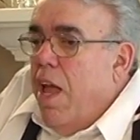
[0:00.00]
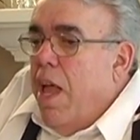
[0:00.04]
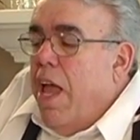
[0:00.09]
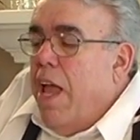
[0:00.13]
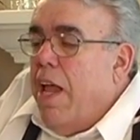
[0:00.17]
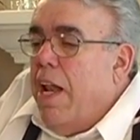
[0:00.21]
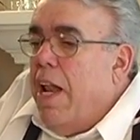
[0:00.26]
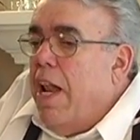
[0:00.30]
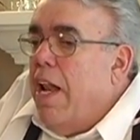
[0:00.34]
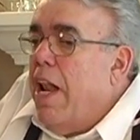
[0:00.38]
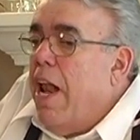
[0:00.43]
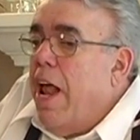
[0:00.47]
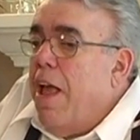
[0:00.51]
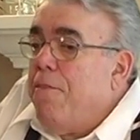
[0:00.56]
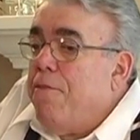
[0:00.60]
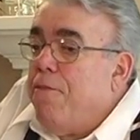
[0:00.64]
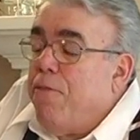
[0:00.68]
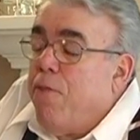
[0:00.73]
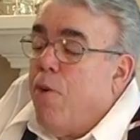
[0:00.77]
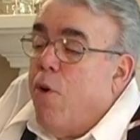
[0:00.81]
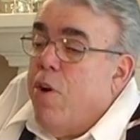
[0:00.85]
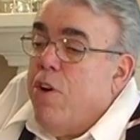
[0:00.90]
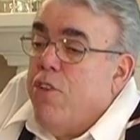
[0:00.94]
And then I
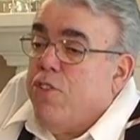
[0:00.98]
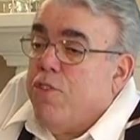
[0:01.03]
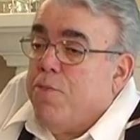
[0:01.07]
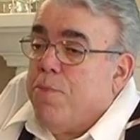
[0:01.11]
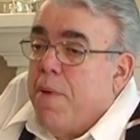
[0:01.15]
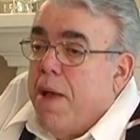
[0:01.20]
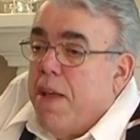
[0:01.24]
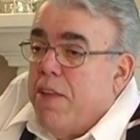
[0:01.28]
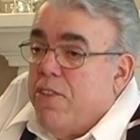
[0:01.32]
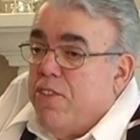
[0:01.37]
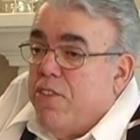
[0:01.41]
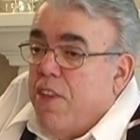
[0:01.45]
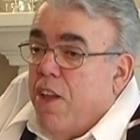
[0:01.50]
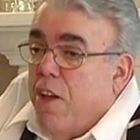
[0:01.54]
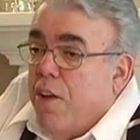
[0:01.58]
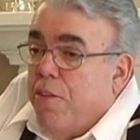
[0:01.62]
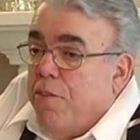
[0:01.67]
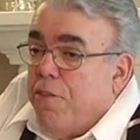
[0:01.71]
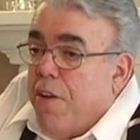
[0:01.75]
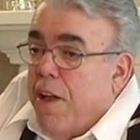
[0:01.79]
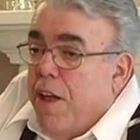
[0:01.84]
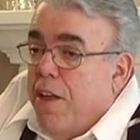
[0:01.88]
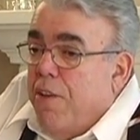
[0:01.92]
forced
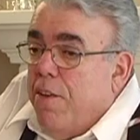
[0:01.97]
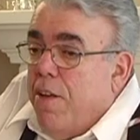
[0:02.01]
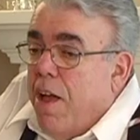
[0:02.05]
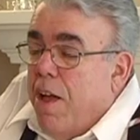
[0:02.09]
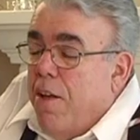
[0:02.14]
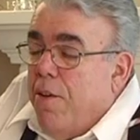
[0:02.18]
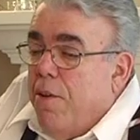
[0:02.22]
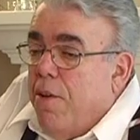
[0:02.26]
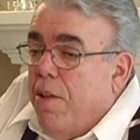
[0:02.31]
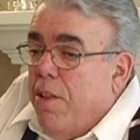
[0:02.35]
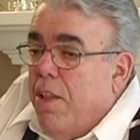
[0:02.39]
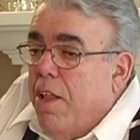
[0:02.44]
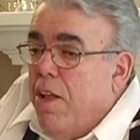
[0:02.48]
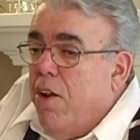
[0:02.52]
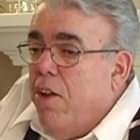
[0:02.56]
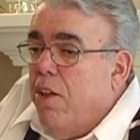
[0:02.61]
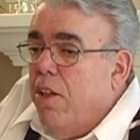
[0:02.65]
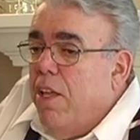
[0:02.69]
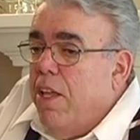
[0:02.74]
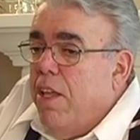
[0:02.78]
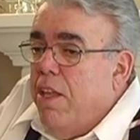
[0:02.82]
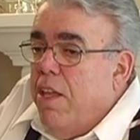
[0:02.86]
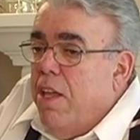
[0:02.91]
myself. I, I
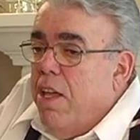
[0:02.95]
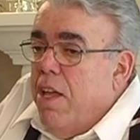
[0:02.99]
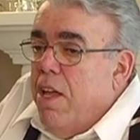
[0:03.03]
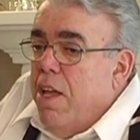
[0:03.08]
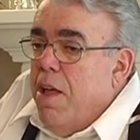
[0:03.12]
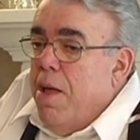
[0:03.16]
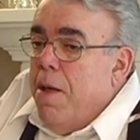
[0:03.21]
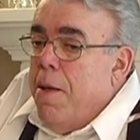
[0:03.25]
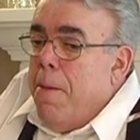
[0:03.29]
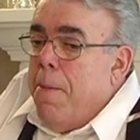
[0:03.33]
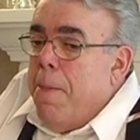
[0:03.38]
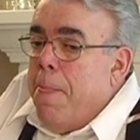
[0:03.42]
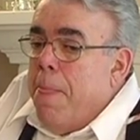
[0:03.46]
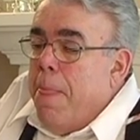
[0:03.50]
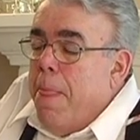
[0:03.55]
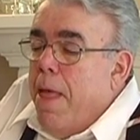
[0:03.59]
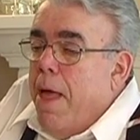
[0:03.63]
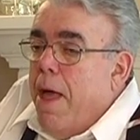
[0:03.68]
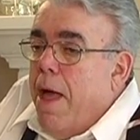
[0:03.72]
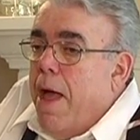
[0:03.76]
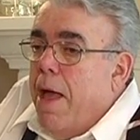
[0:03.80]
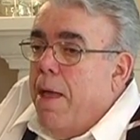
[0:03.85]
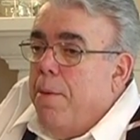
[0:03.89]
literally
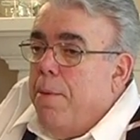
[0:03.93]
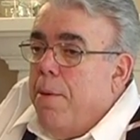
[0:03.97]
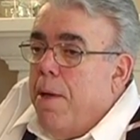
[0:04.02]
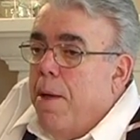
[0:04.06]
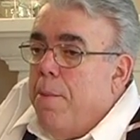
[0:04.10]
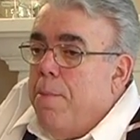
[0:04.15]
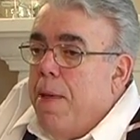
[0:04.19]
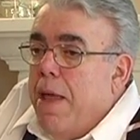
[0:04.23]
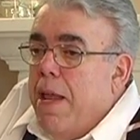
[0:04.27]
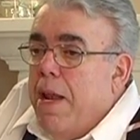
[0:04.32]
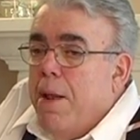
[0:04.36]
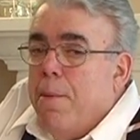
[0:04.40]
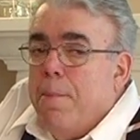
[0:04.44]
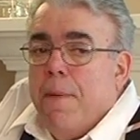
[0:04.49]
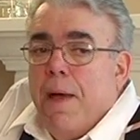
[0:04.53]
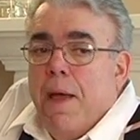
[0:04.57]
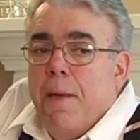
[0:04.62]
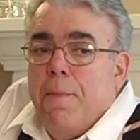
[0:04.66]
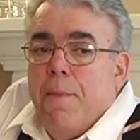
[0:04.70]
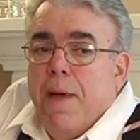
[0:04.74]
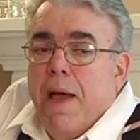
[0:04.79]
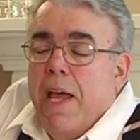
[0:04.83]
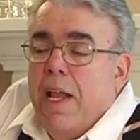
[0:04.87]
I, I made up
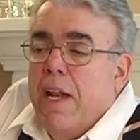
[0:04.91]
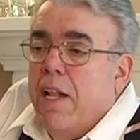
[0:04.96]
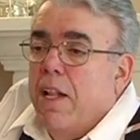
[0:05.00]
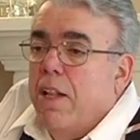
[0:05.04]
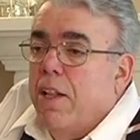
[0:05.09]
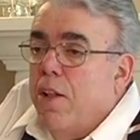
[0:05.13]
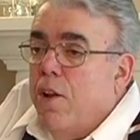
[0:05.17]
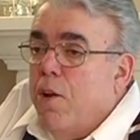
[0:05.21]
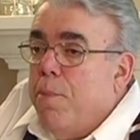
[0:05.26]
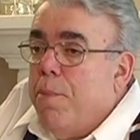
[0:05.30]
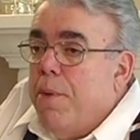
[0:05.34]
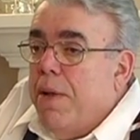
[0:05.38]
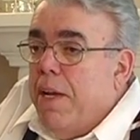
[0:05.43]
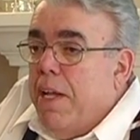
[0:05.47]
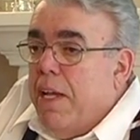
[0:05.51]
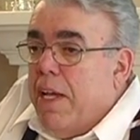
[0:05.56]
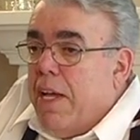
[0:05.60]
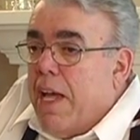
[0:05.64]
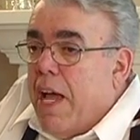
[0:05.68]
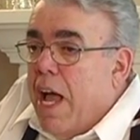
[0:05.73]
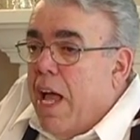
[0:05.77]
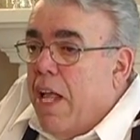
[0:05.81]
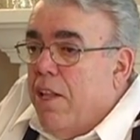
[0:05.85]
my mind a little bit
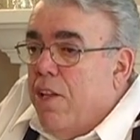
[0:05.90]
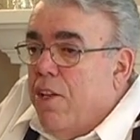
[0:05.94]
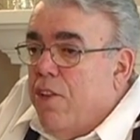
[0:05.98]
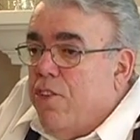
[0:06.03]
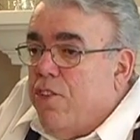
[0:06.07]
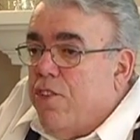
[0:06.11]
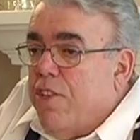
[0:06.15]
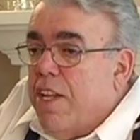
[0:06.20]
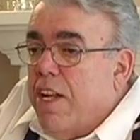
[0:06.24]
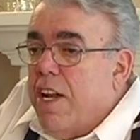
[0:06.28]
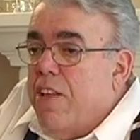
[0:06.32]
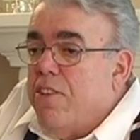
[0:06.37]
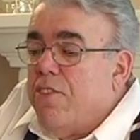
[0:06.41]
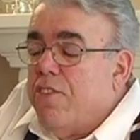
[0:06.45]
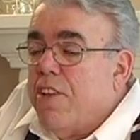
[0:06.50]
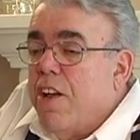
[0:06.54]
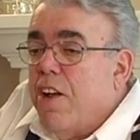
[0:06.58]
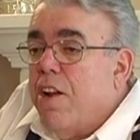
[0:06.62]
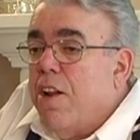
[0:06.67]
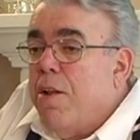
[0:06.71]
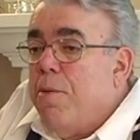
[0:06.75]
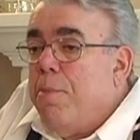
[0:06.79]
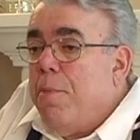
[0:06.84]
in college that I
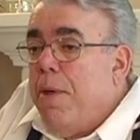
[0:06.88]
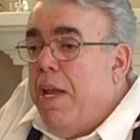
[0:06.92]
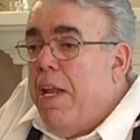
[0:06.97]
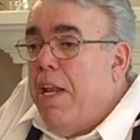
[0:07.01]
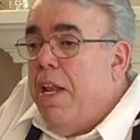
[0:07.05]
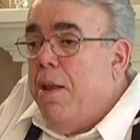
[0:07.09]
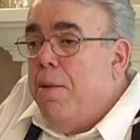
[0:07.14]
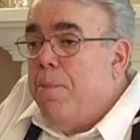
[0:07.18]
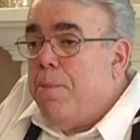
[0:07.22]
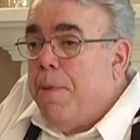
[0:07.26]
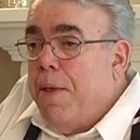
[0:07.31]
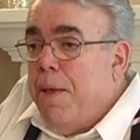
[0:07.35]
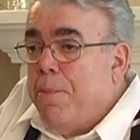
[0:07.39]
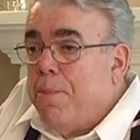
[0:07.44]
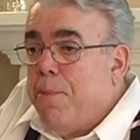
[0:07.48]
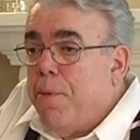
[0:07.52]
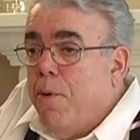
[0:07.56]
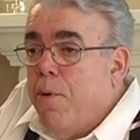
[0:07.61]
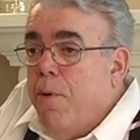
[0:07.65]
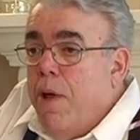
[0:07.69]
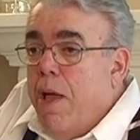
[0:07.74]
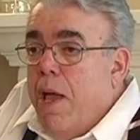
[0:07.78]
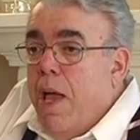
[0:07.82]
started meeting
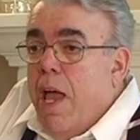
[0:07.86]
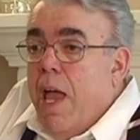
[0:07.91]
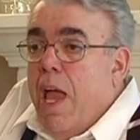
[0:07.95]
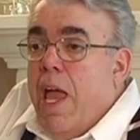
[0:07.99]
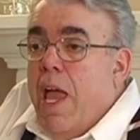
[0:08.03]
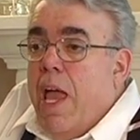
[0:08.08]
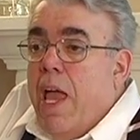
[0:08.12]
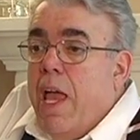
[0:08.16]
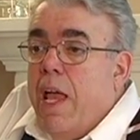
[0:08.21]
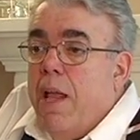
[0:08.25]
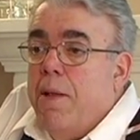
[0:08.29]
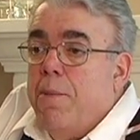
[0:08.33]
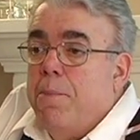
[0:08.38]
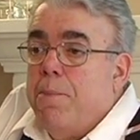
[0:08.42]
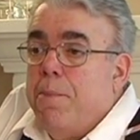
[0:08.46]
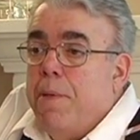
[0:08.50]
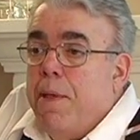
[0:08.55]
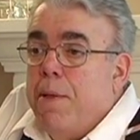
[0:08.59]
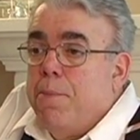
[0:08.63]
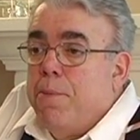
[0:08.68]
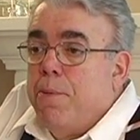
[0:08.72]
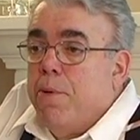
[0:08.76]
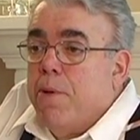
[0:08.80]
people and
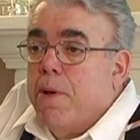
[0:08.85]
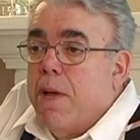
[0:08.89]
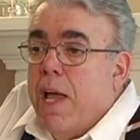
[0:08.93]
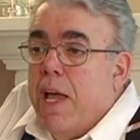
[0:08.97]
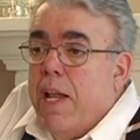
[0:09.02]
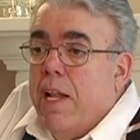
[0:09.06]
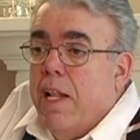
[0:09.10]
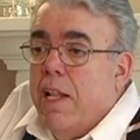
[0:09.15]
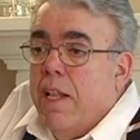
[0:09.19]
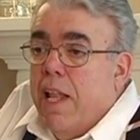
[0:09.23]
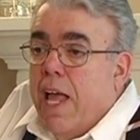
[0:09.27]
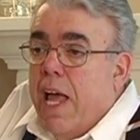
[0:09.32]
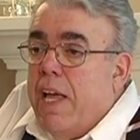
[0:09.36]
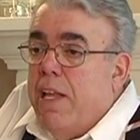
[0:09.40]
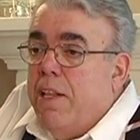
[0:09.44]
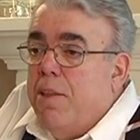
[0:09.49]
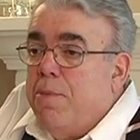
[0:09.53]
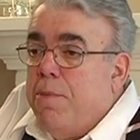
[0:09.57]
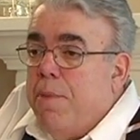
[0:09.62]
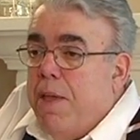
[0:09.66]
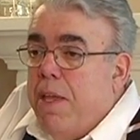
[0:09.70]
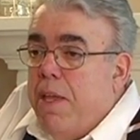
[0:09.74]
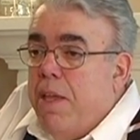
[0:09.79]
people kind of
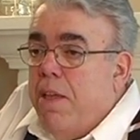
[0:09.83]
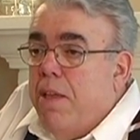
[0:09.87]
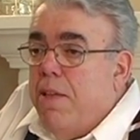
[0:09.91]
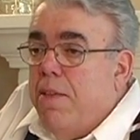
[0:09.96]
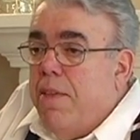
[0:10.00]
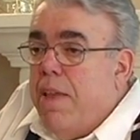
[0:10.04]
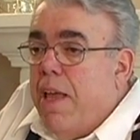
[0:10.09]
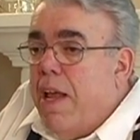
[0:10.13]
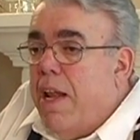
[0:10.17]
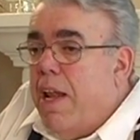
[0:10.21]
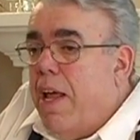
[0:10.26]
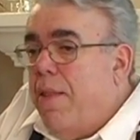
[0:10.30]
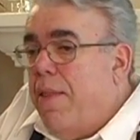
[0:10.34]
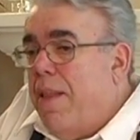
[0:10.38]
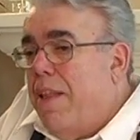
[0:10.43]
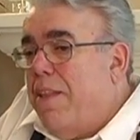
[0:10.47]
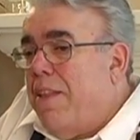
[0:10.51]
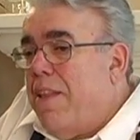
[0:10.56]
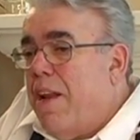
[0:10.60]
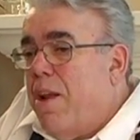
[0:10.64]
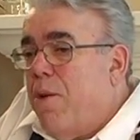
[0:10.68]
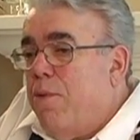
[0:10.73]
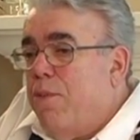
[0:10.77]
liked me. Not,
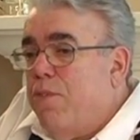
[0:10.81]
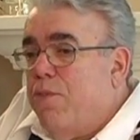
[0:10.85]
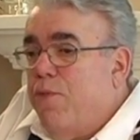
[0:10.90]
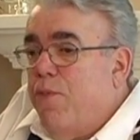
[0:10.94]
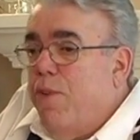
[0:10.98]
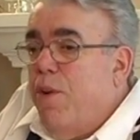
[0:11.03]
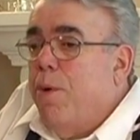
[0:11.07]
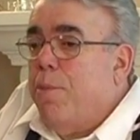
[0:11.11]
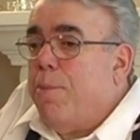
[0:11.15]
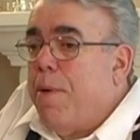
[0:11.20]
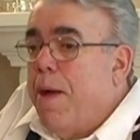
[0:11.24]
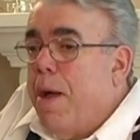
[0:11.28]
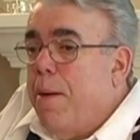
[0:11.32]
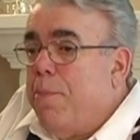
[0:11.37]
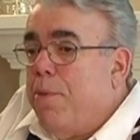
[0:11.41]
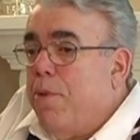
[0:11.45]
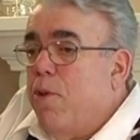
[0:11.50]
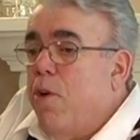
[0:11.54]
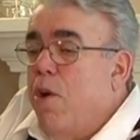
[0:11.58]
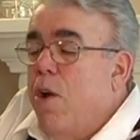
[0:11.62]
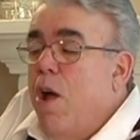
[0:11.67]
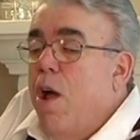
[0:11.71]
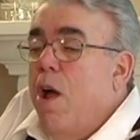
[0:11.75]
not that I was real
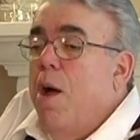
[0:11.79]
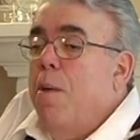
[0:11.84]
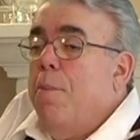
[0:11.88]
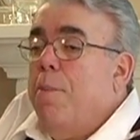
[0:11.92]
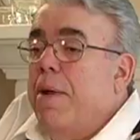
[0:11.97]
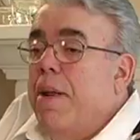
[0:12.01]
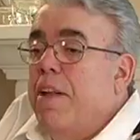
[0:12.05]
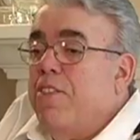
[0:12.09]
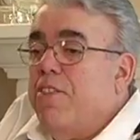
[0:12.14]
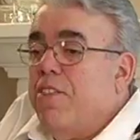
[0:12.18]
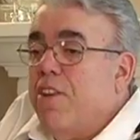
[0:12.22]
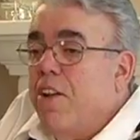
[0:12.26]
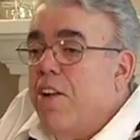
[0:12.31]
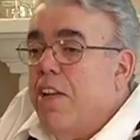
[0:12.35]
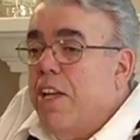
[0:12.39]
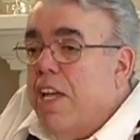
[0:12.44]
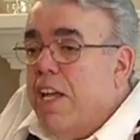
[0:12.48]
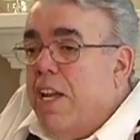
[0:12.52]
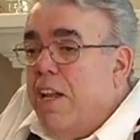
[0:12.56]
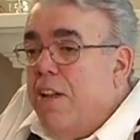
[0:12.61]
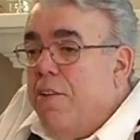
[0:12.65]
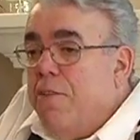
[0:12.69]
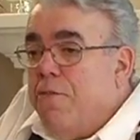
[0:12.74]
popular, but I started
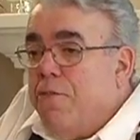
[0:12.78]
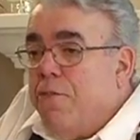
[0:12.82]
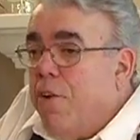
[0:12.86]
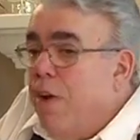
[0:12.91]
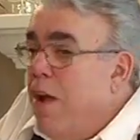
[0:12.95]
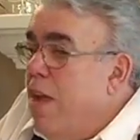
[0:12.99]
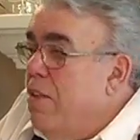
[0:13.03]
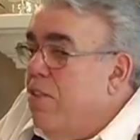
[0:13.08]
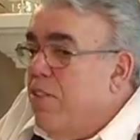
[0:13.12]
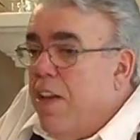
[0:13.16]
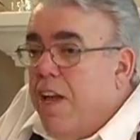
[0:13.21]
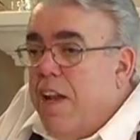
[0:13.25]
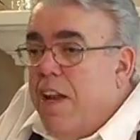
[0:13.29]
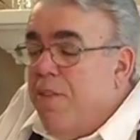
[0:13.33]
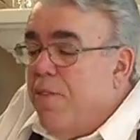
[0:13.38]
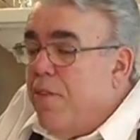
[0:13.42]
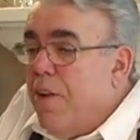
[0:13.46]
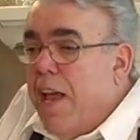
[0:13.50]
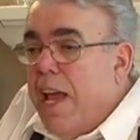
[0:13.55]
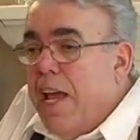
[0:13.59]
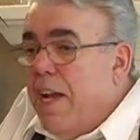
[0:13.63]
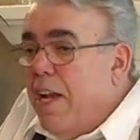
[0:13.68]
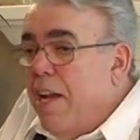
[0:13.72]
getting friends. I
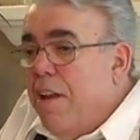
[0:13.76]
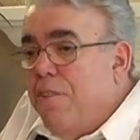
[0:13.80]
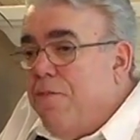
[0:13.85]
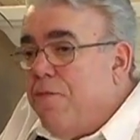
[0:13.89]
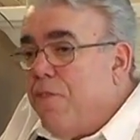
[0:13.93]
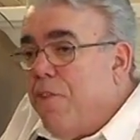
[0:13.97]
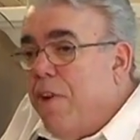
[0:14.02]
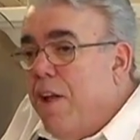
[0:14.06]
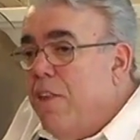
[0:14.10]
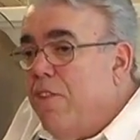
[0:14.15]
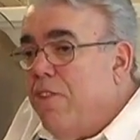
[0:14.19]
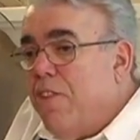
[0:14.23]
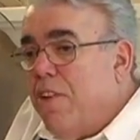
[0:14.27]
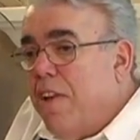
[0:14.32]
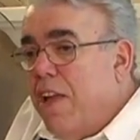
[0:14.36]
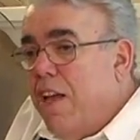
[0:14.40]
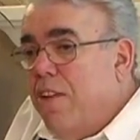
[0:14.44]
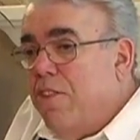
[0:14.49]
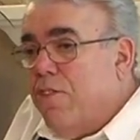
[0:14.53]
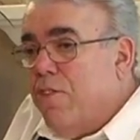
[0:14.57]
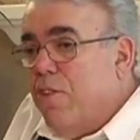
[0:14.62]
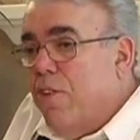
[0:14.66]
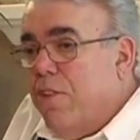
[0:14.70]
never had any friends in
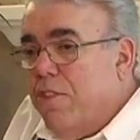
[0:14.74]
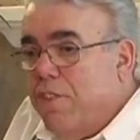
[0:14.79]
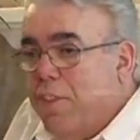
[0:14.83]
high school